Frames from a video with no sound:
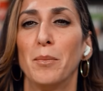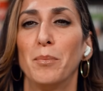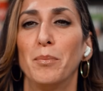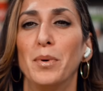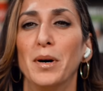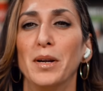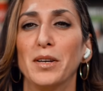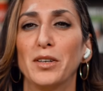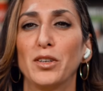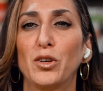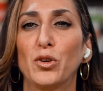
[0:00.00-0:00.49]

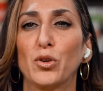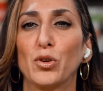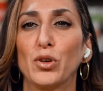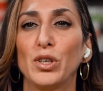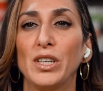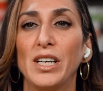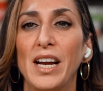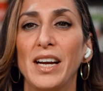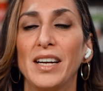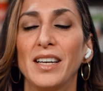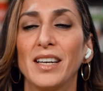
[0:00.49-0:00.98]
But
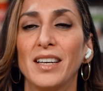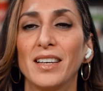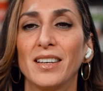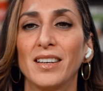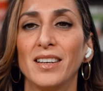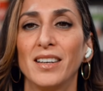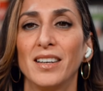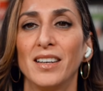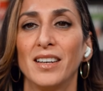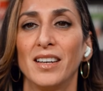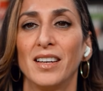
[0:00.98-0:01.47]

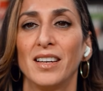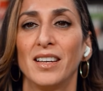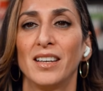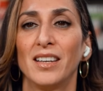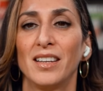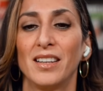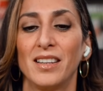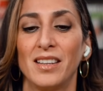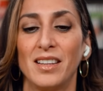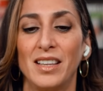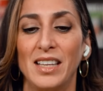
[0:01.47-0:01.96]
creating
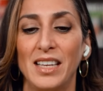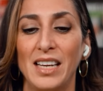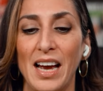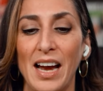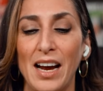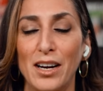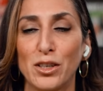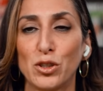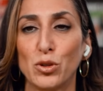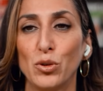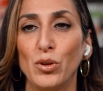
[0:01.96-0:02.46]
the
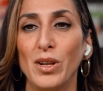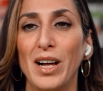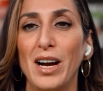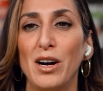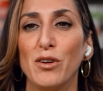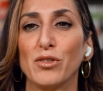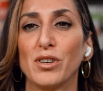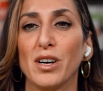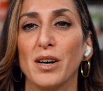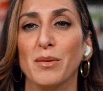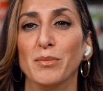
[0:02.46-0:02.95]
actual
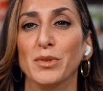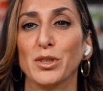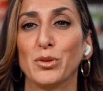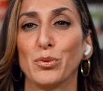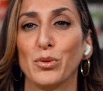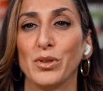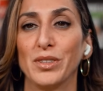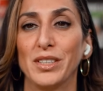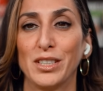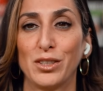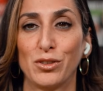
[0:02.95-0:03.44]
outcome is
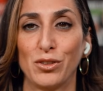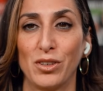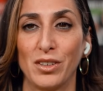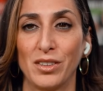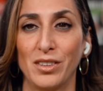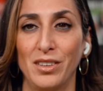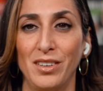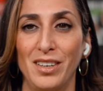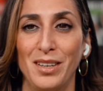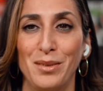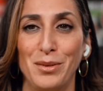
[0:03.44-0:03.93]
where the struggle.